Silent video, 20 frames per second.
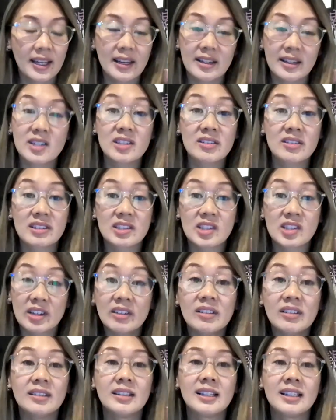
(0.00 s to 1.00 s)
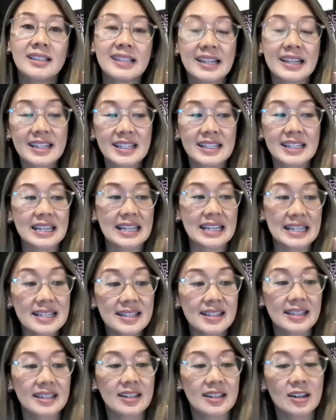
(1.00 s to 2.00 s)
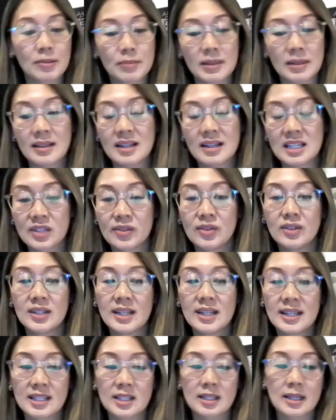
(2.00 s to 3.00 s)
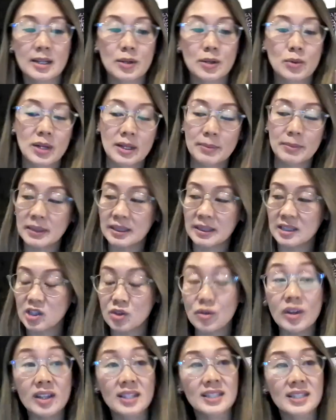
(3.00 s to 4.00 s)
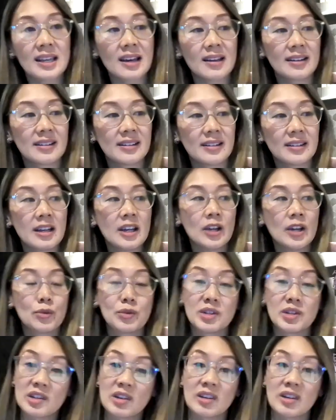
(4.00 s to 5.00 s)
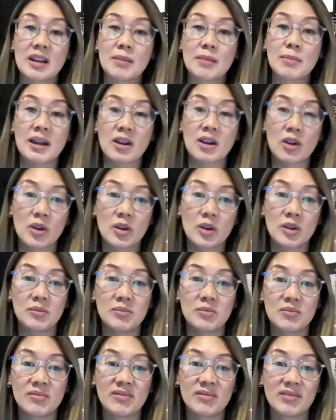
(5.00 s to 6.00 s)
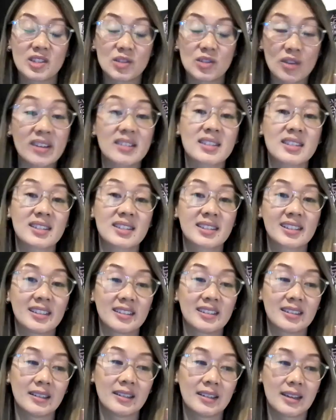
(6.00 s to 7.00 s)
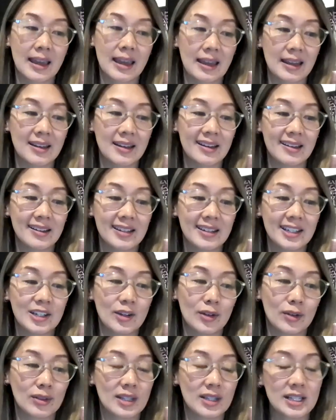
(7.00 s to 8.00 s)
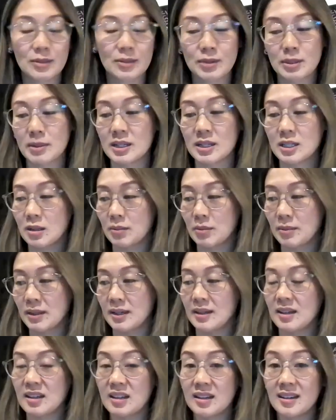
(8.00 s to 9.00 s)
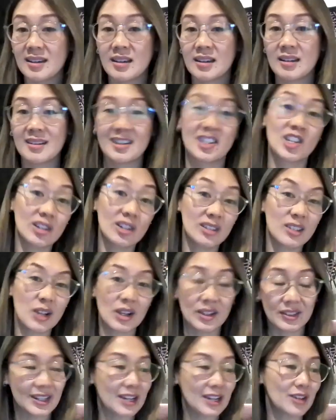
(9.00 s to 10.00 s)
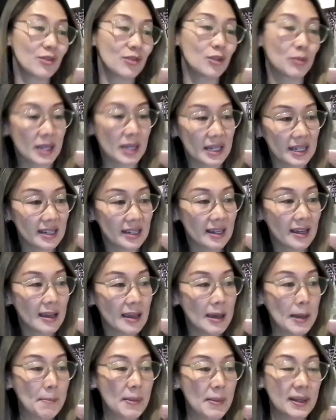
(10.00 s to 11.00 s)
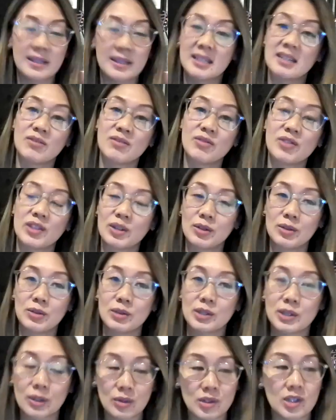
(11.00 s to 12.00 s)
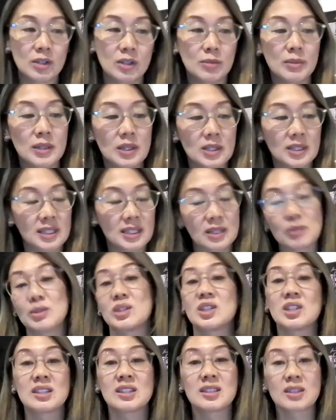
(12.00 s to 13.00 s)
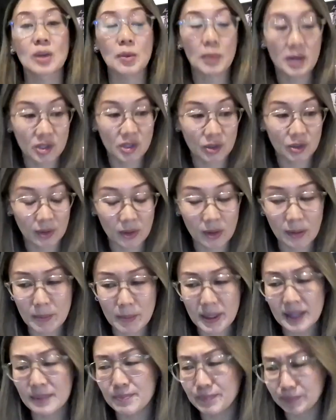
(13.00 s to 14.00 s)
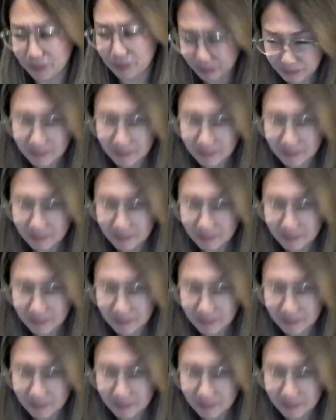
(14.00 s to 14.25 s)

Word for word: yeah, just chill, take it easy on my last few days because I don't want to be stressed out and returning back home stressed. And, you know, this was meant to be a chill holiday for me, but it didn't feel so chill because there was just so much going on. But